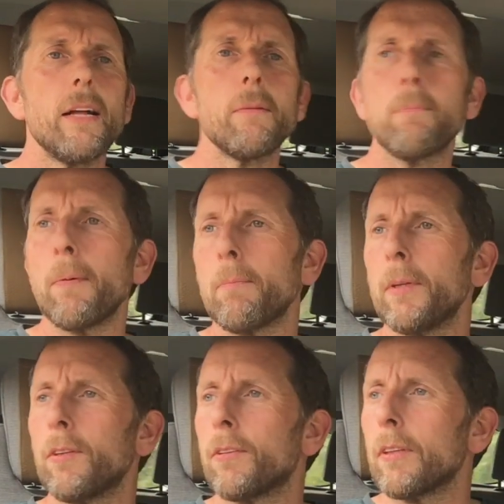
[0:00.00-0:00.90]
The
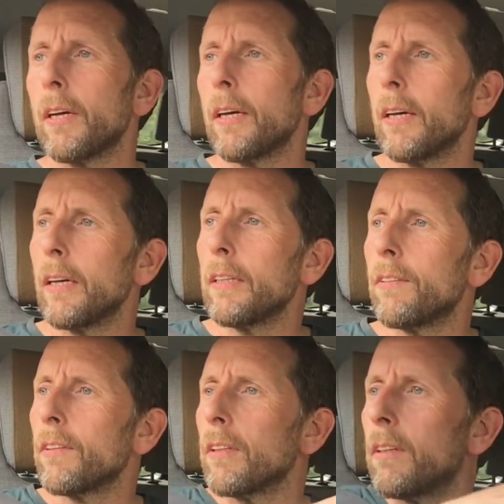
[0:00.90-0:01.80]
problem is
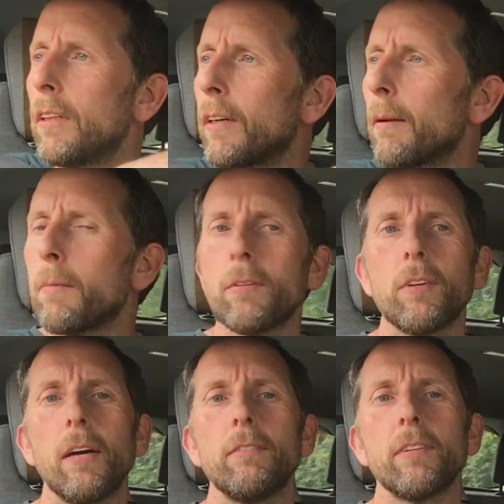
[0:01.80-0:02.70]
that there are a number of
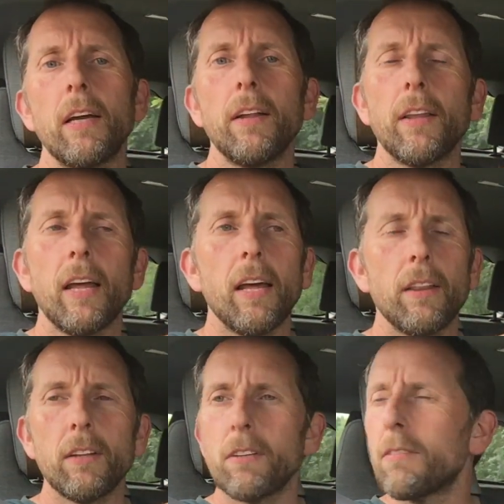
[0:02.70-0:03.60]
drivers out there
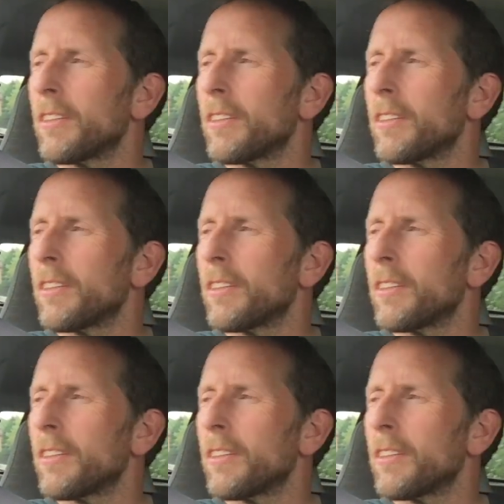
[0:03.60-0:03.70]
that